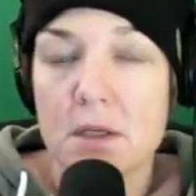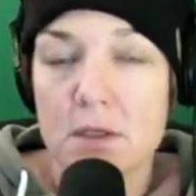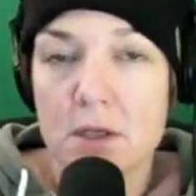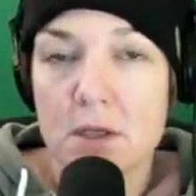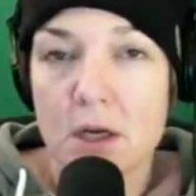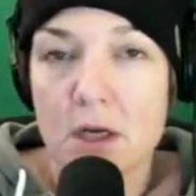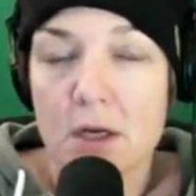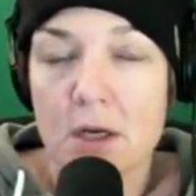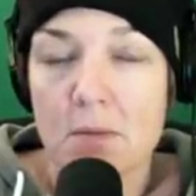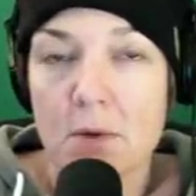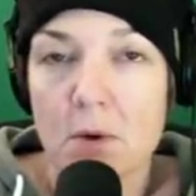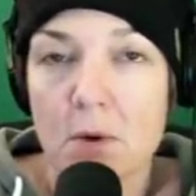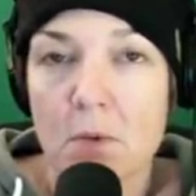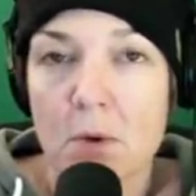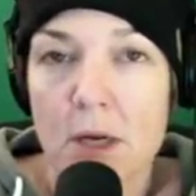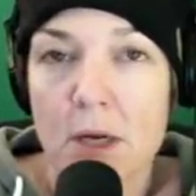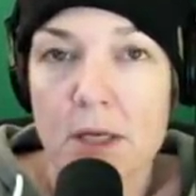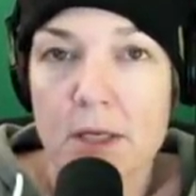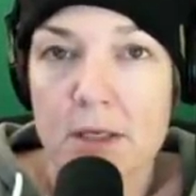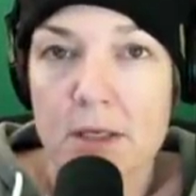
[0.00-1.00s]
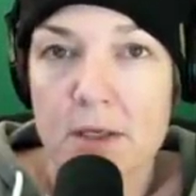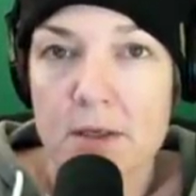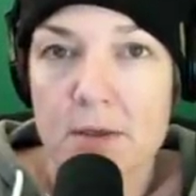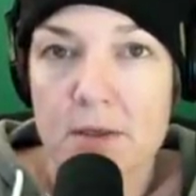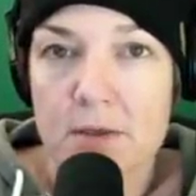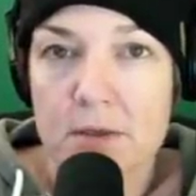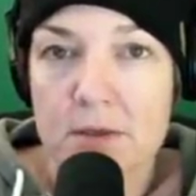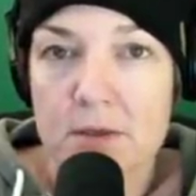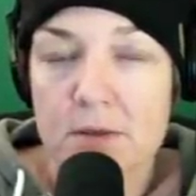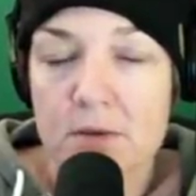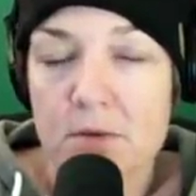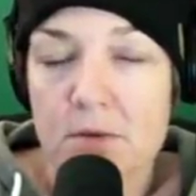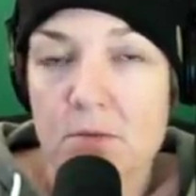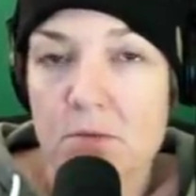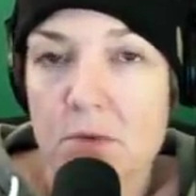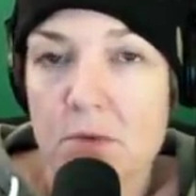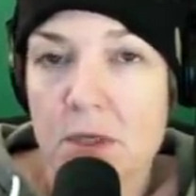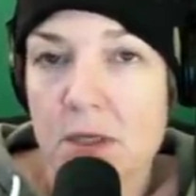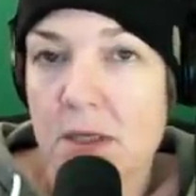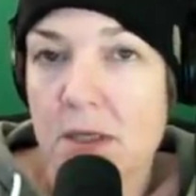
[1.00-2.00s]
talking about whiteness,
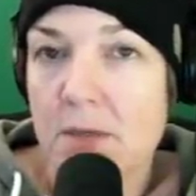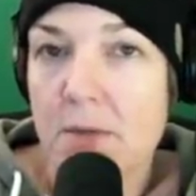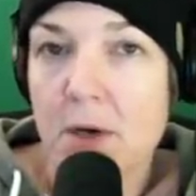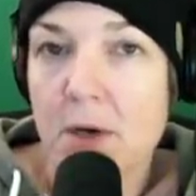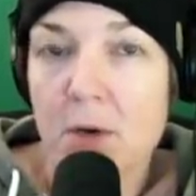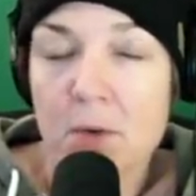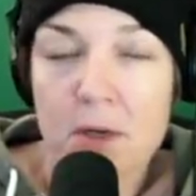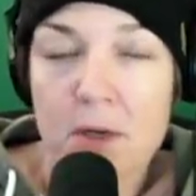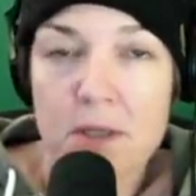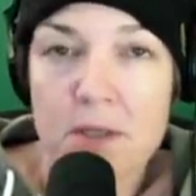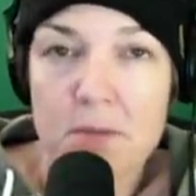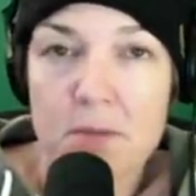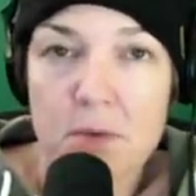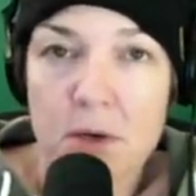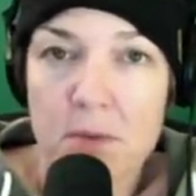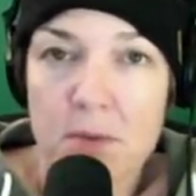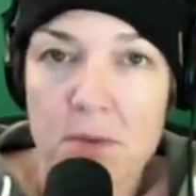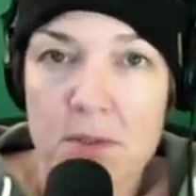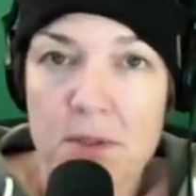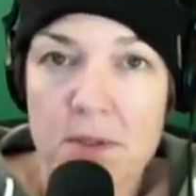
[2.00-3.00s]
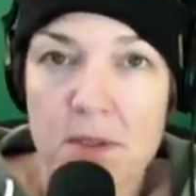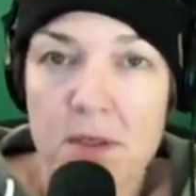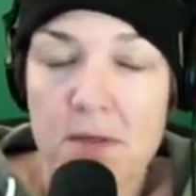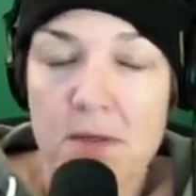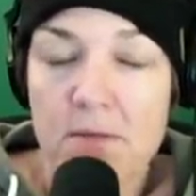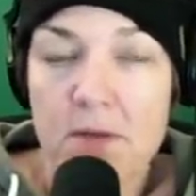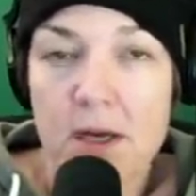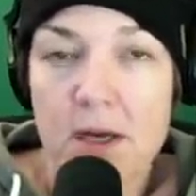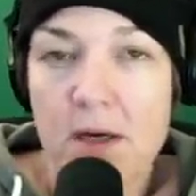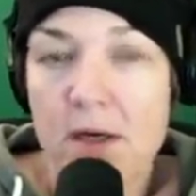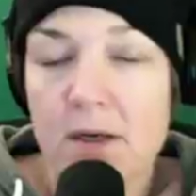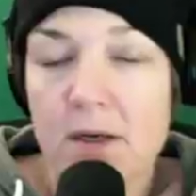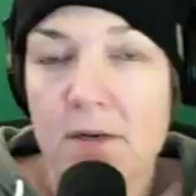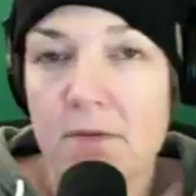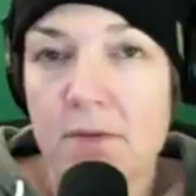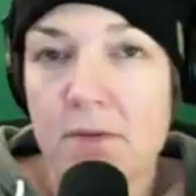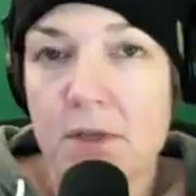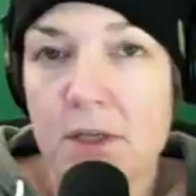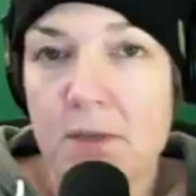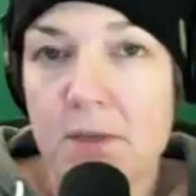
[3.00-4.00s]
reading about white supremacy, that kind
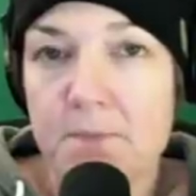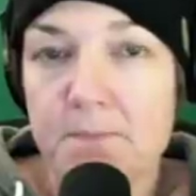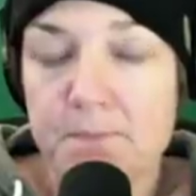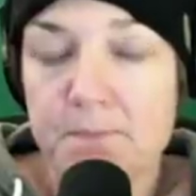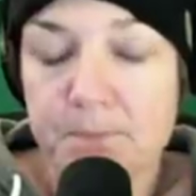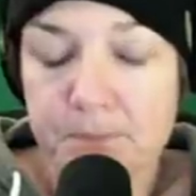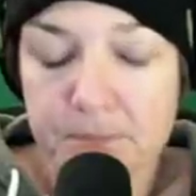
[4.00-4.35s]
of thing.